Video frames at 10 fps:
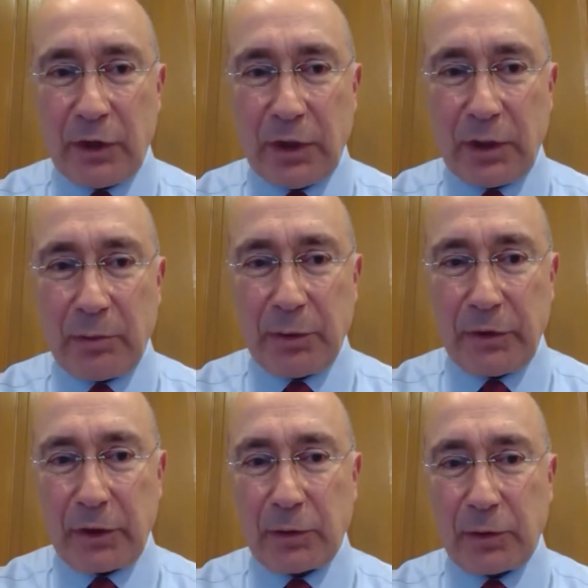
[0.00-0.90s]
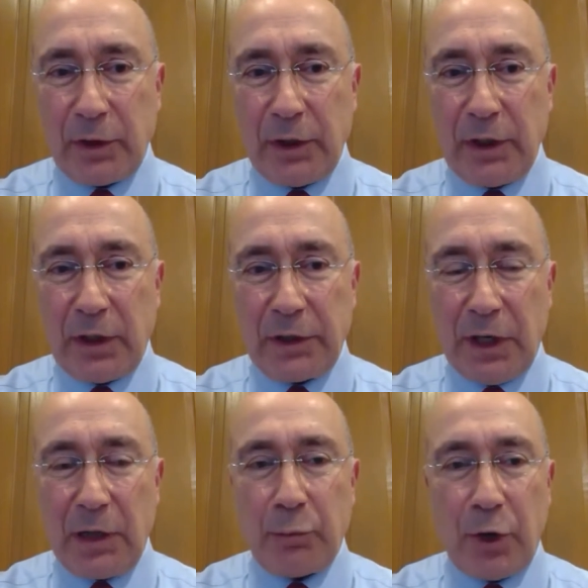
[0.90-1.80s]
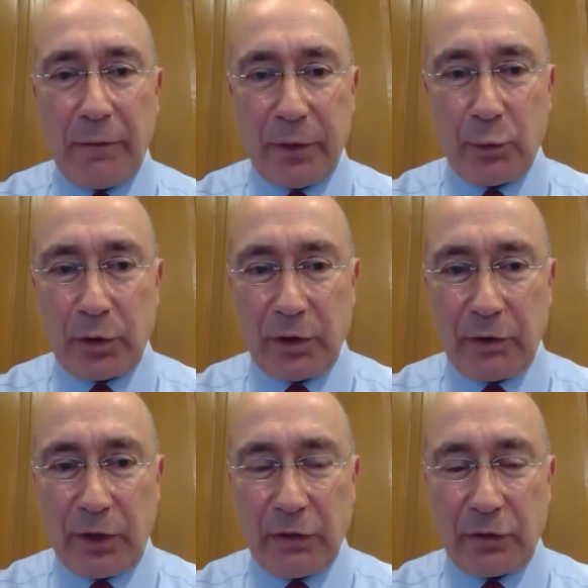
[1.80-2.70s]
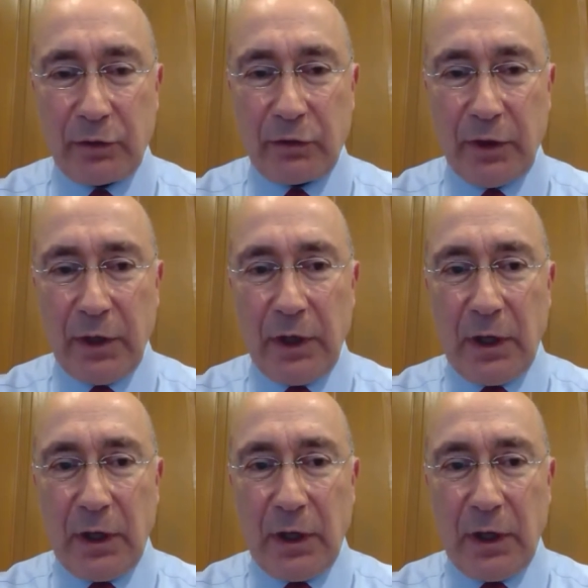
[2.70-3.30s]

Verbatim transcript: particularly nonprofit organizations